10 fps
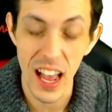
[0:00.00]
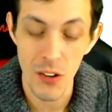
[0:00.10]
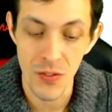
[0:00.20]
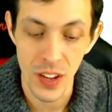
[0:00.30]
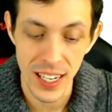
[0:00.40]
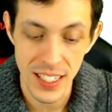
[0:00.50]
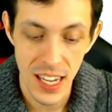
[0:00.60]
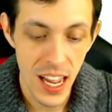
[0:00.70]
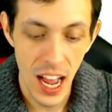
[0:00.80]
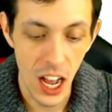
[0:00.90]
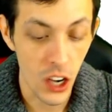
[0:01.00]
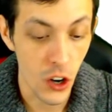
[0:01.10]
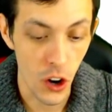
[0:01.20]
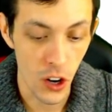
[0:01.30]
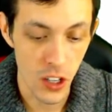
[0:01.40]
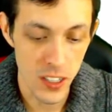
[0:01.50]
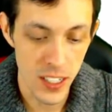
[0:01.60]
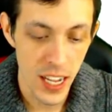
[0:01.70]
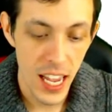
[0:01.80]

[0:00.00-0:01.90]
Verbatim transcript: event uh, occurs.